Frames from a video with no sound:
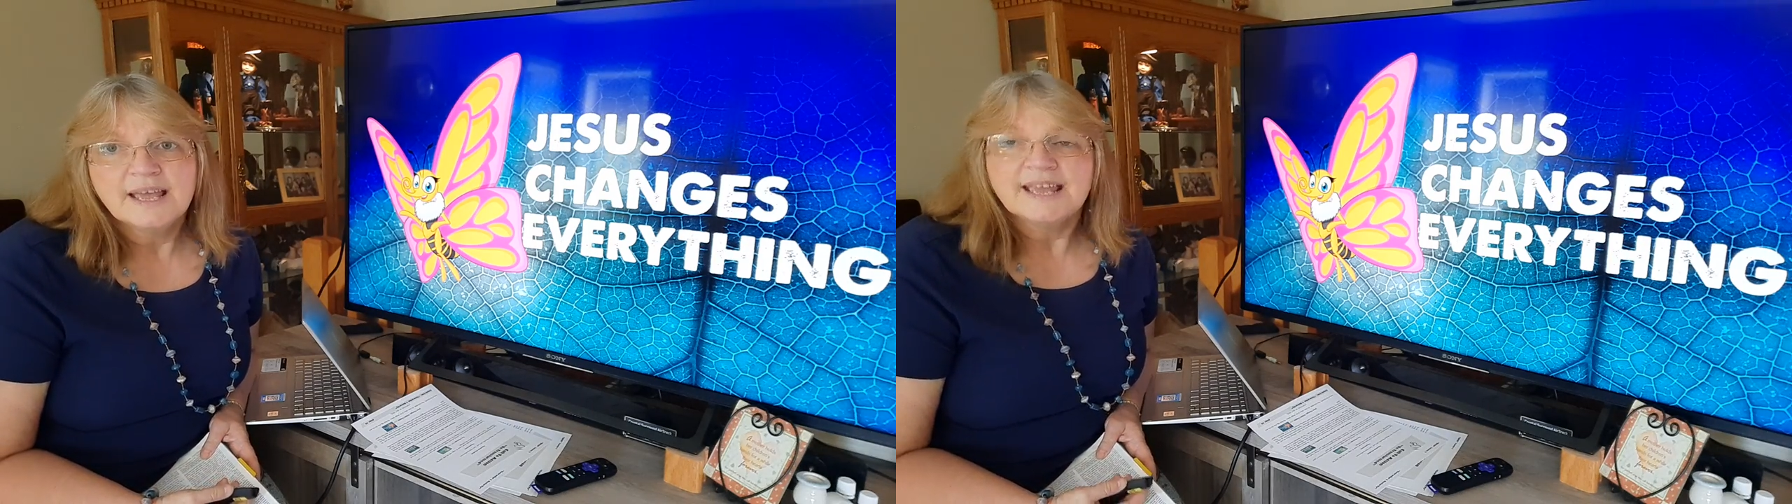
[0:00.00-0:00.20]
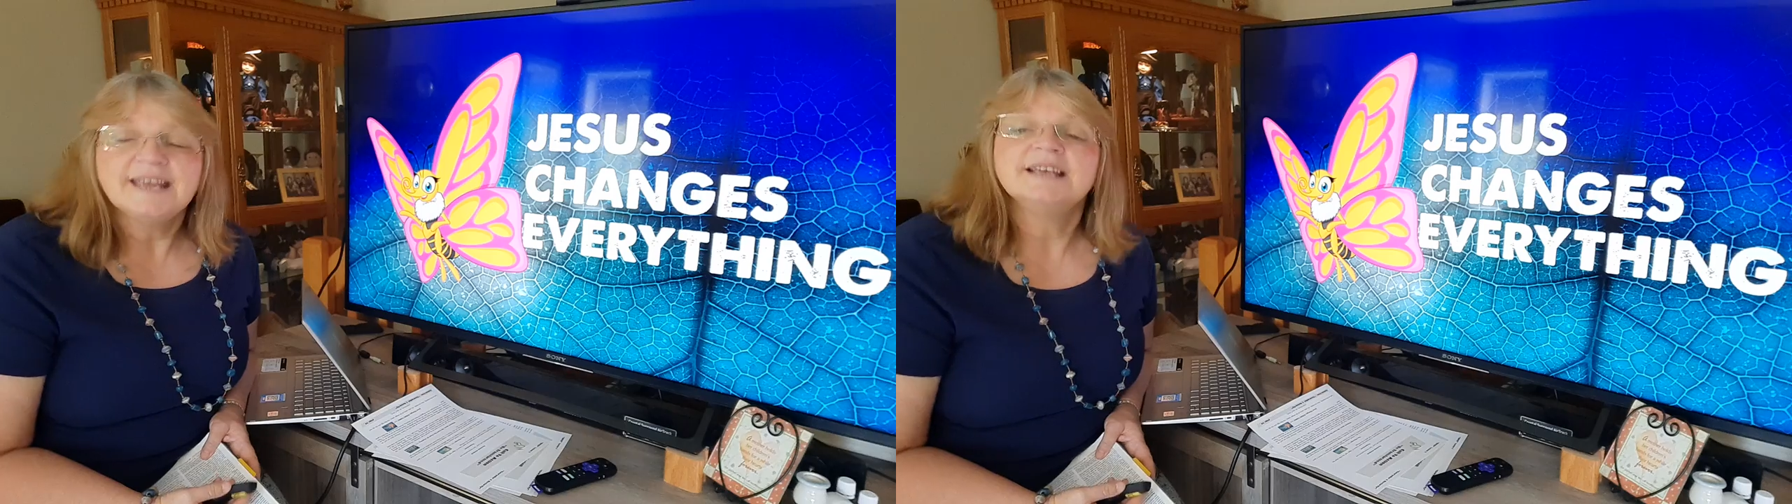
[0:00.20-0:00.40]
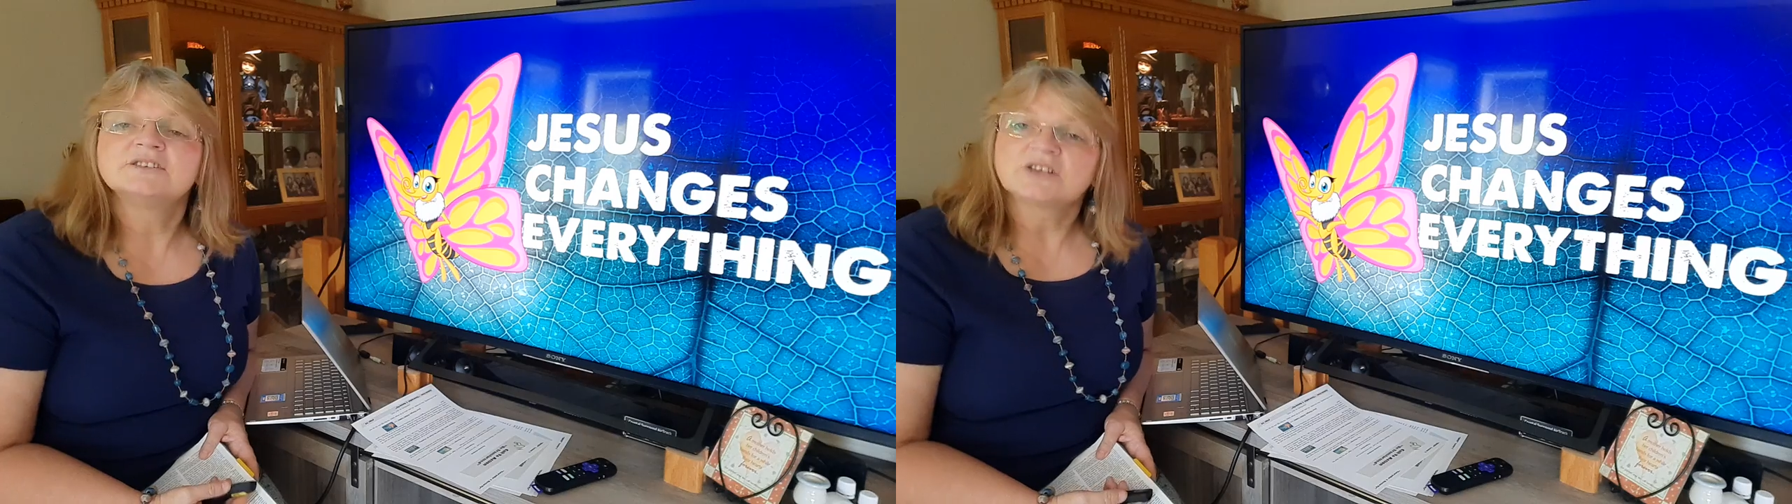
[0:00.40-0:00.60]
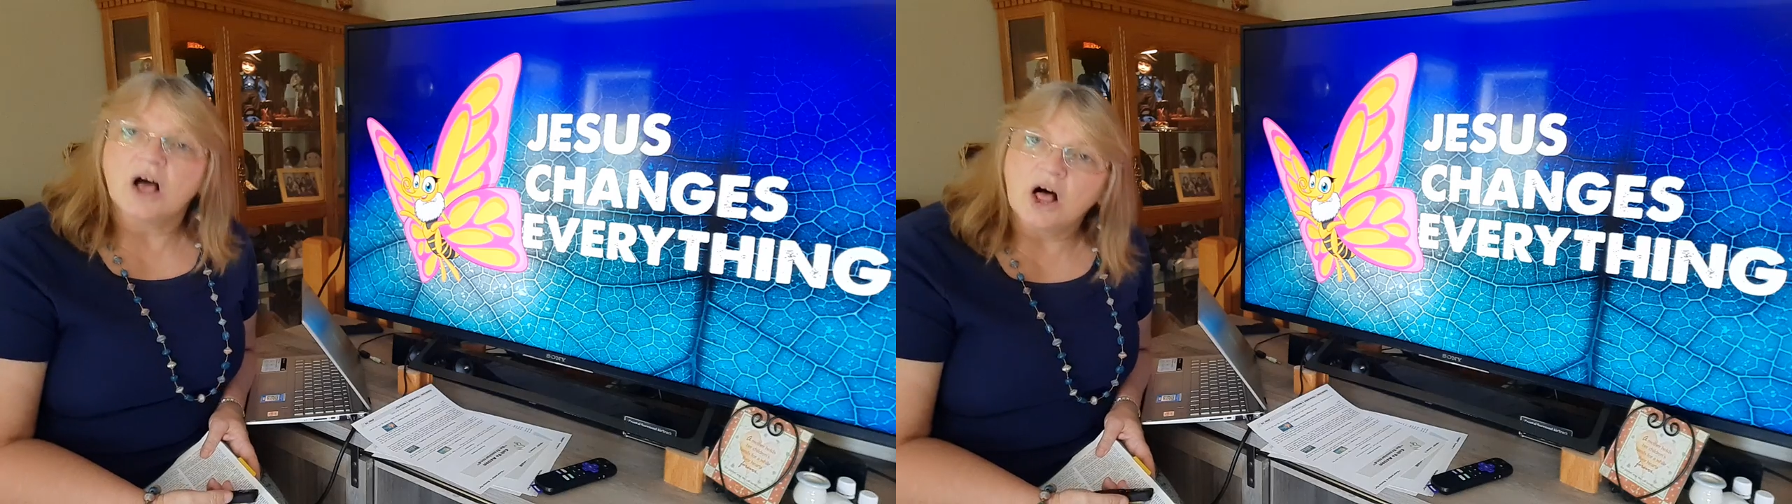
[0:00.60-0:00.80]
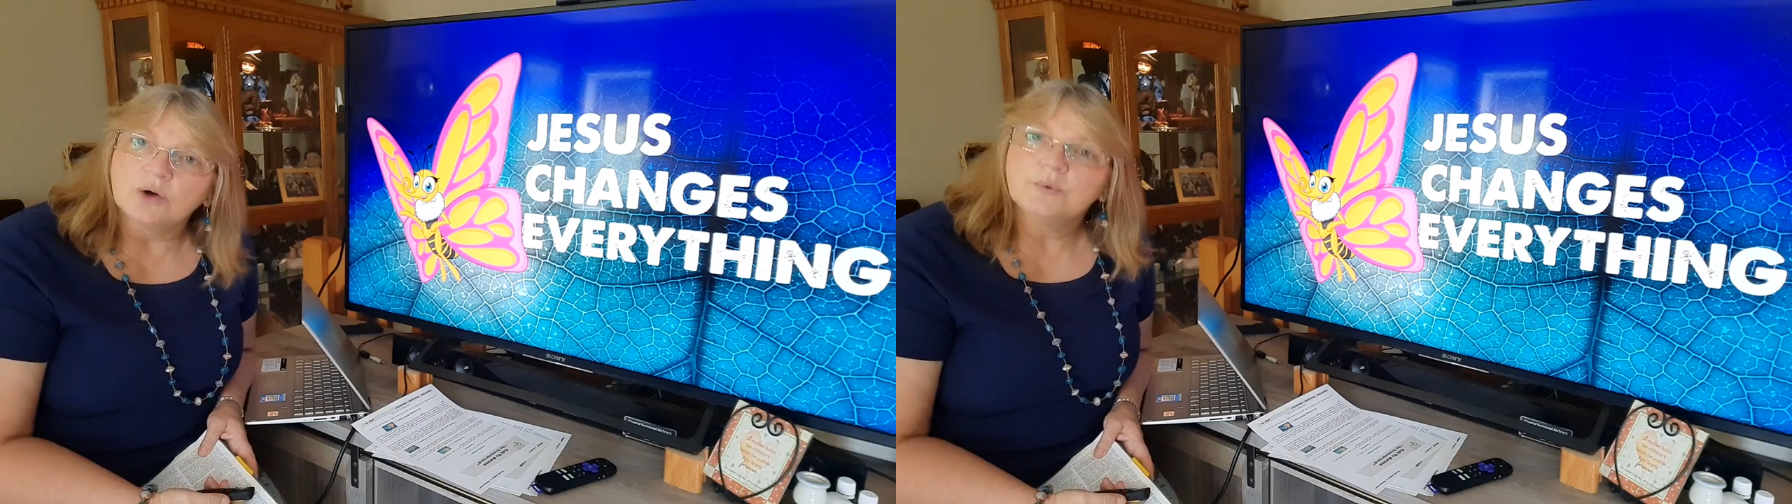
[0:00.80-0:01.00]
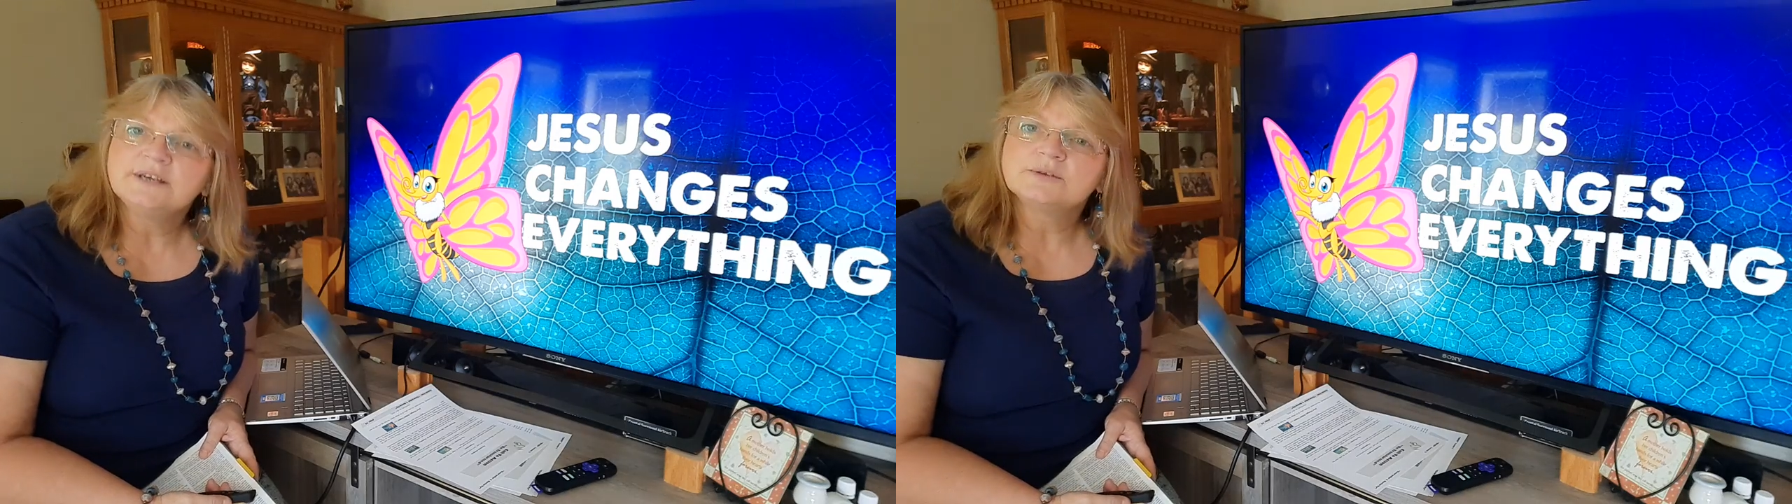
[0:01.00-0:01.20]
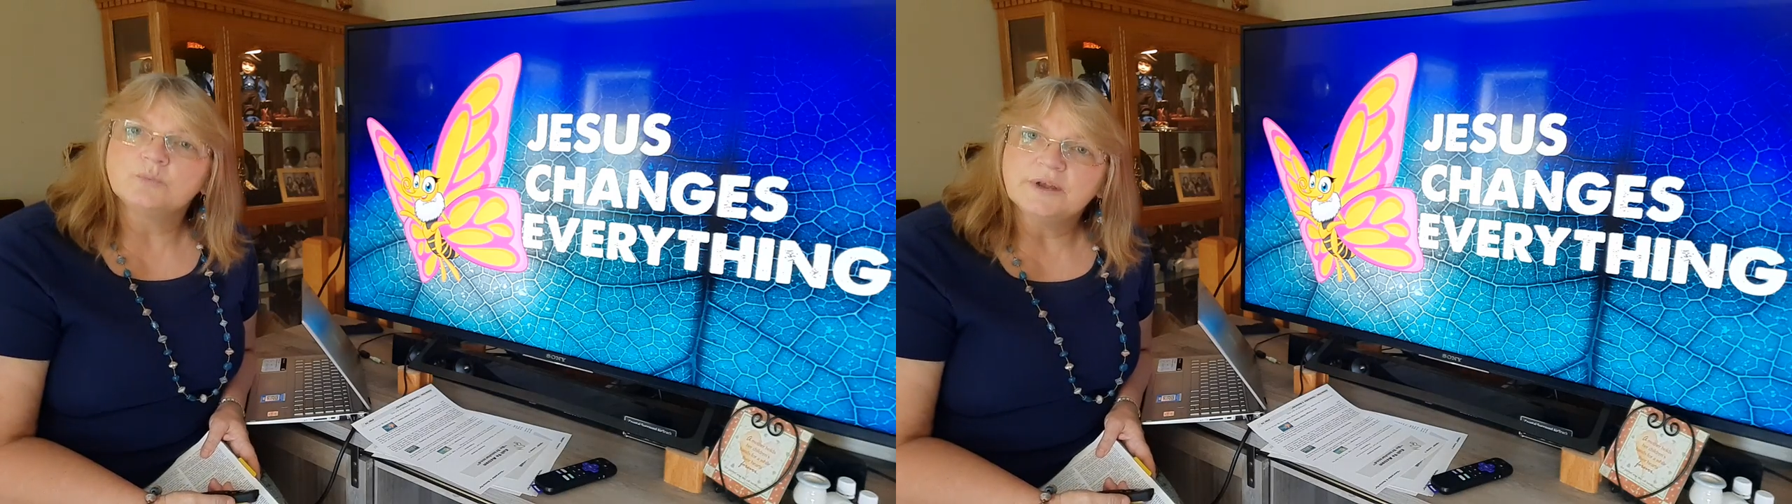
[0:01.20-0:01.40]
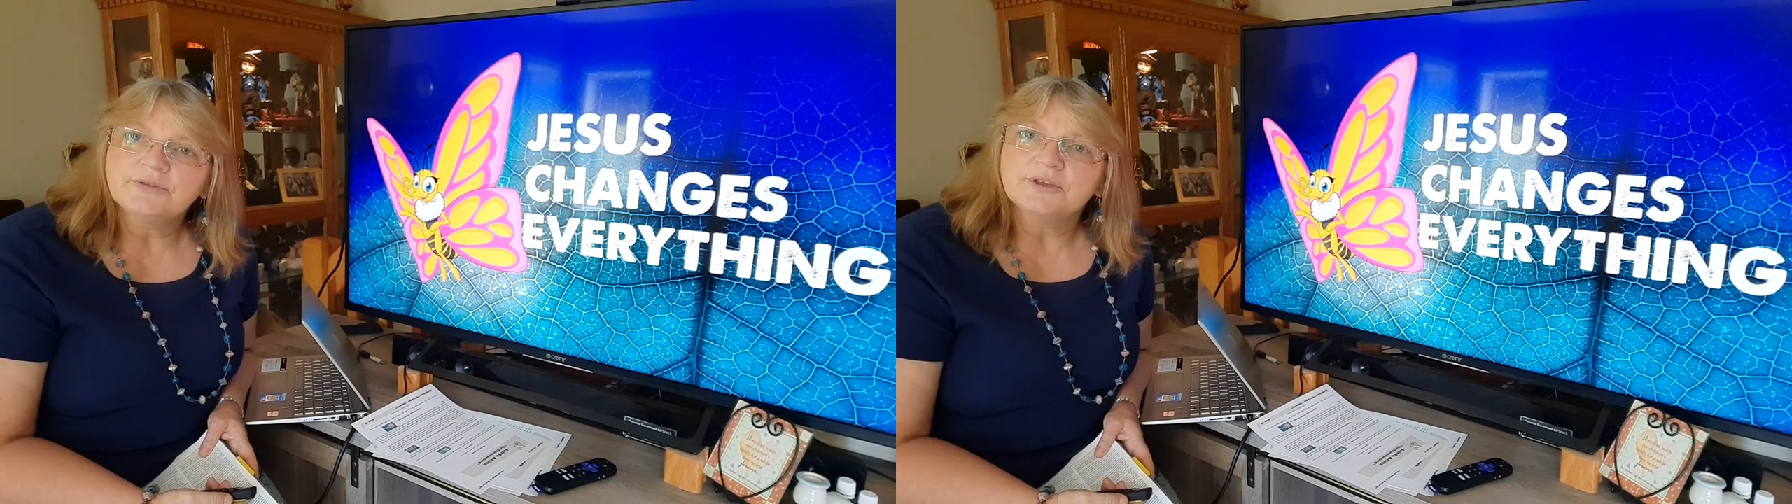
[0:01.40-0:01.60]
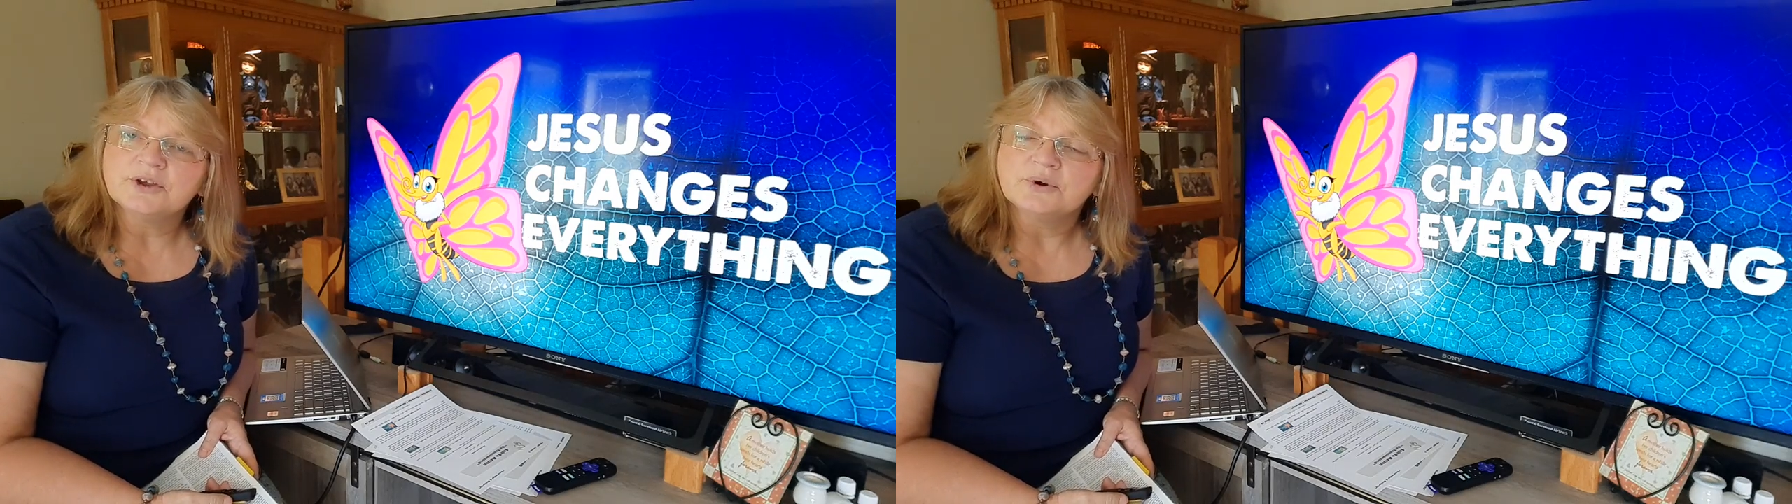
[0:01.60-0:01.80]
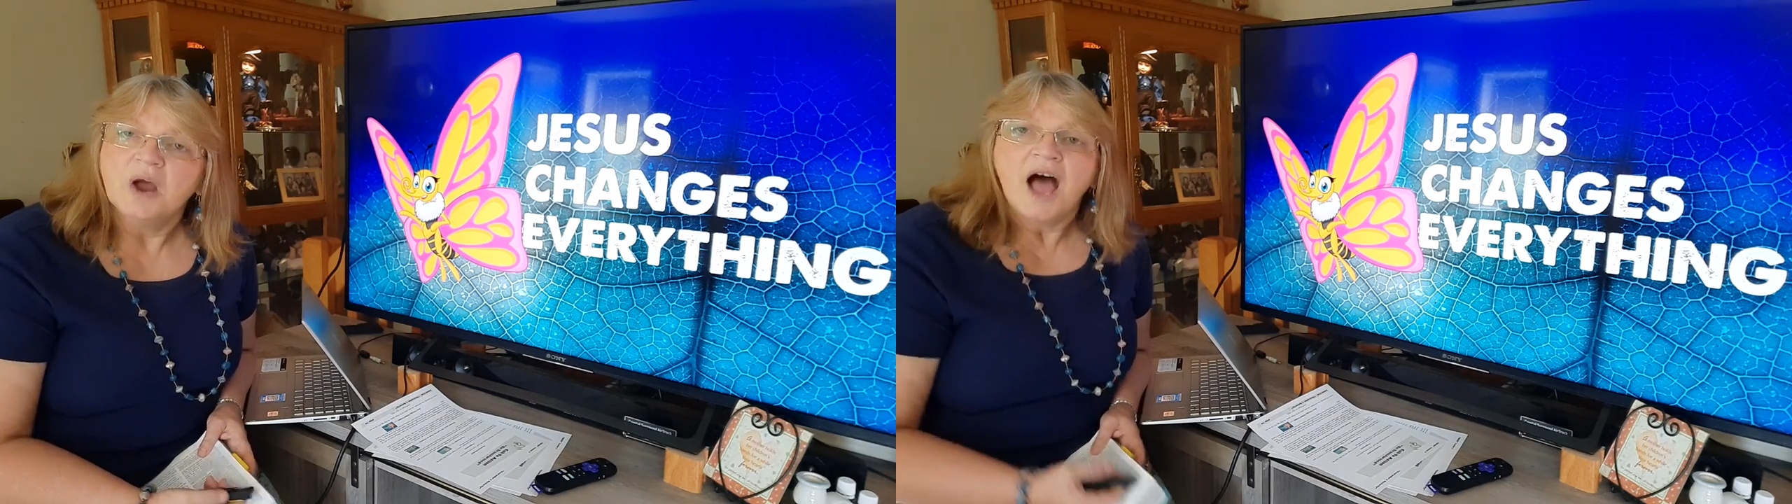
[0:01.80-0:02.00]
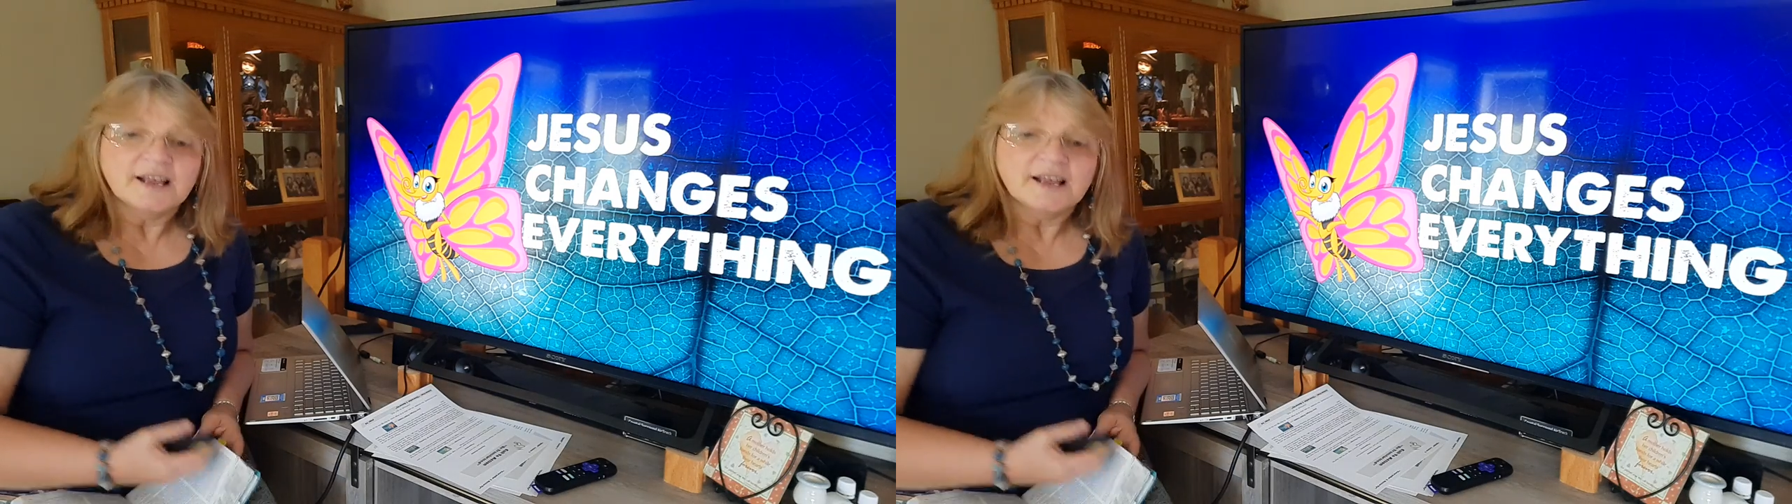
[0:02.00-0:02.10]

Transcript: He is always with you.